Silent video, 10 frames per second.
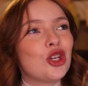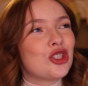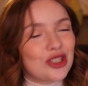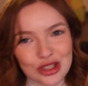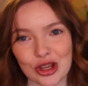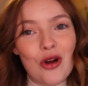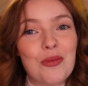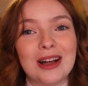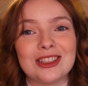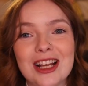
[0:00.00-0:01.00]
so
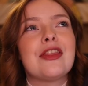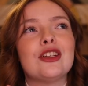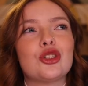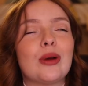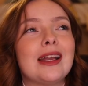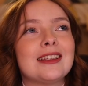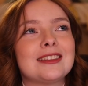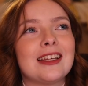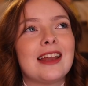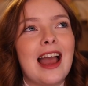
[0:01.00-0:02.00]
much and that
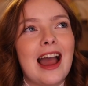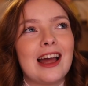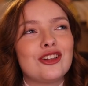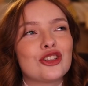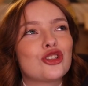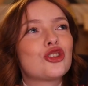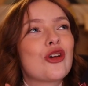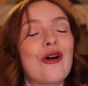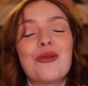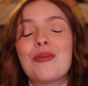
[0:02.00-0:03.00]
dragons can add just
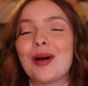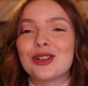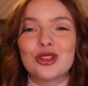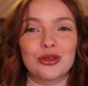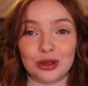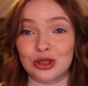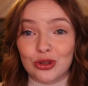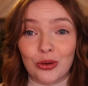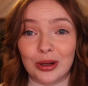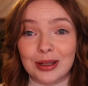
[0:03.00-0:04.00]
so much to a
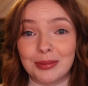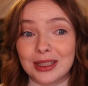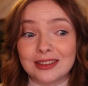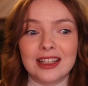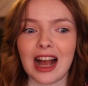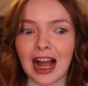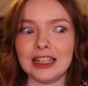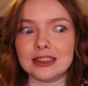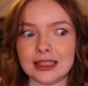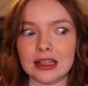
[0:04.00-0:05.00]
story, because, like,
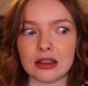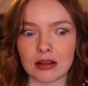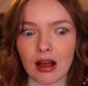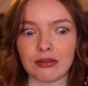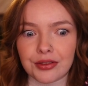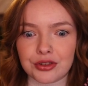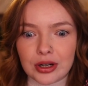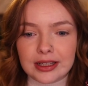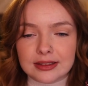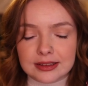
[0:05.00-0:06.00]
I did love the
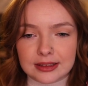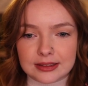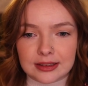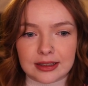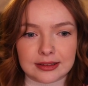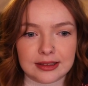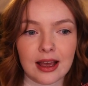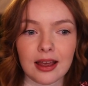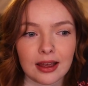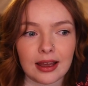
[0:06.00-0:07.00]
dragon scenes in this
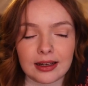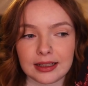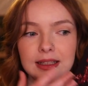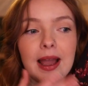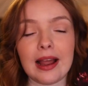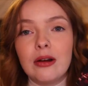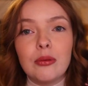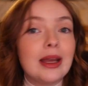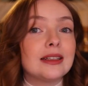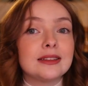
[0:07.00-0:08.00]
and I
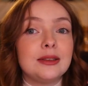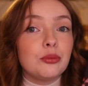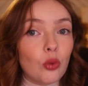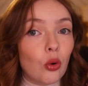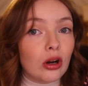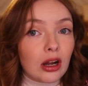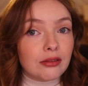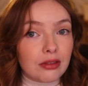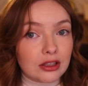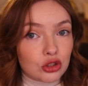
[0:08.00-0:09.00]
can't wait to see more
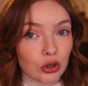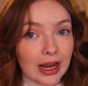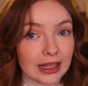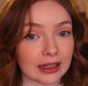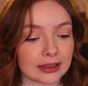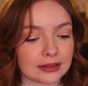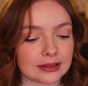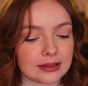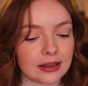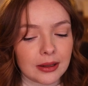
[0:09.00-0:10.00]
of these
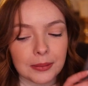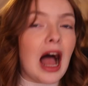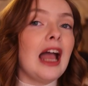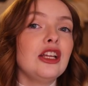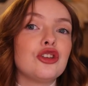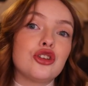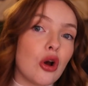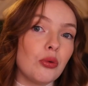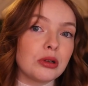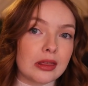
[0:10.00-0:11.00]
dragons. I
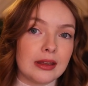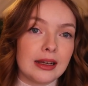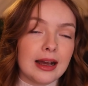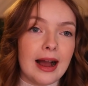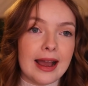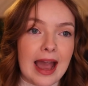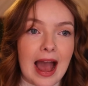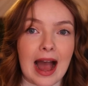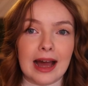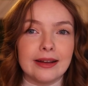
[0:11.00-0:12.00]
don't think I
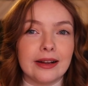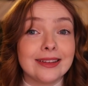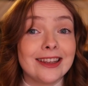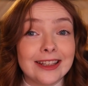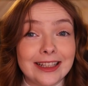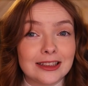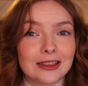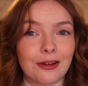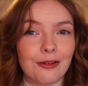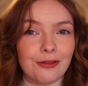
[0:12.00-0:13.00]
had a
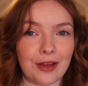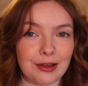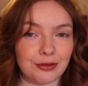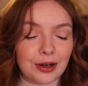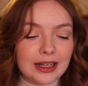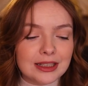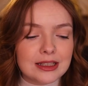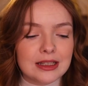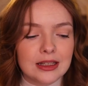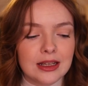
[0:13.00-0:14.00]
least
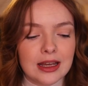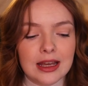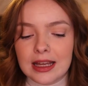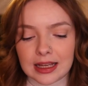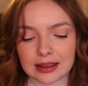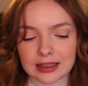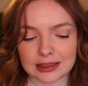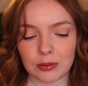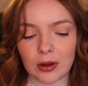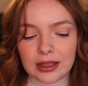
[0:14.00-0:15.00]
favorite in
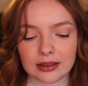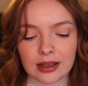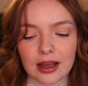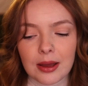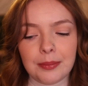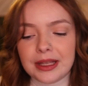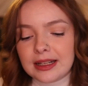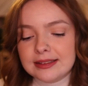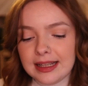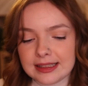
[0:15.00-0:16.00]
this one
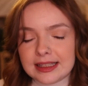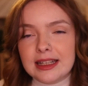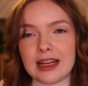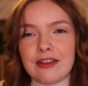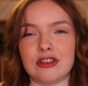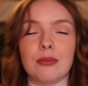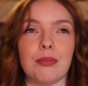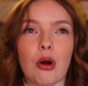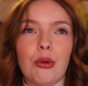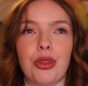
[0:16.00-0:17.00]
because I
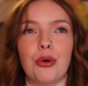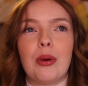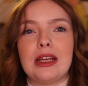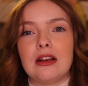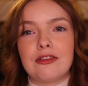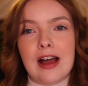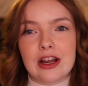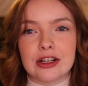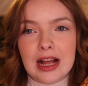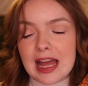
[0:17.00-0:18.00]
DNF'd both The Waking
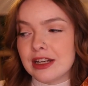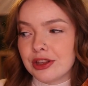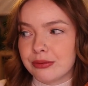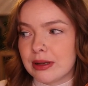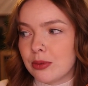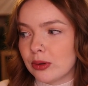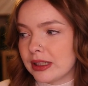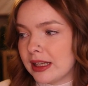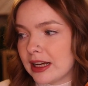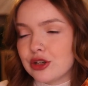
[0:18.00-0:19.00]
Fire and The
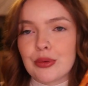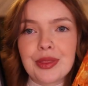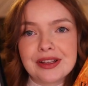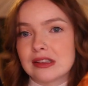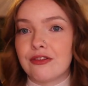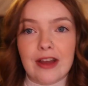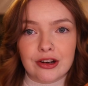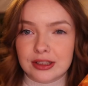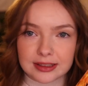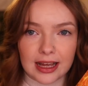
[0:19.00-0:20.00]
Reborn King. I don't think it's
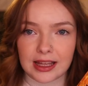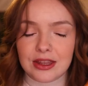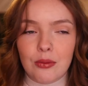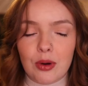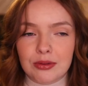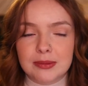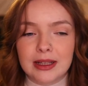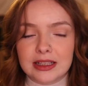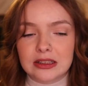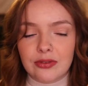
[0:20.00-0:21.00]
fair to say that one was
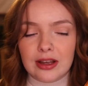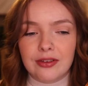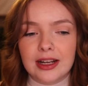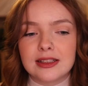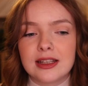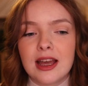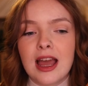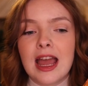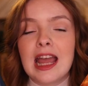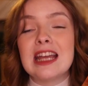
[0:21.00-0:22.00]
my least favorite.
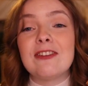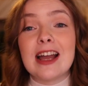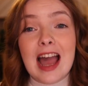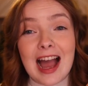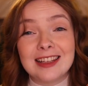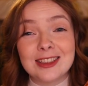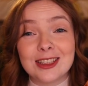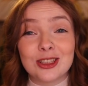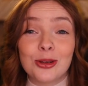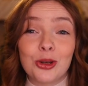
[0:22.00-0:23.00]
If I had to
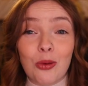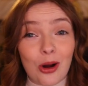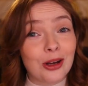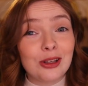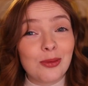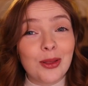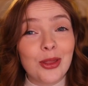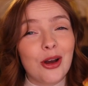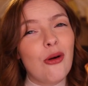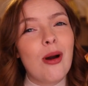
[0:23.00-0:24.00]
continue on in
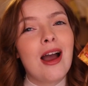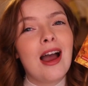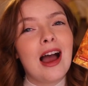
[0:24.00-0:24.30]
one, though,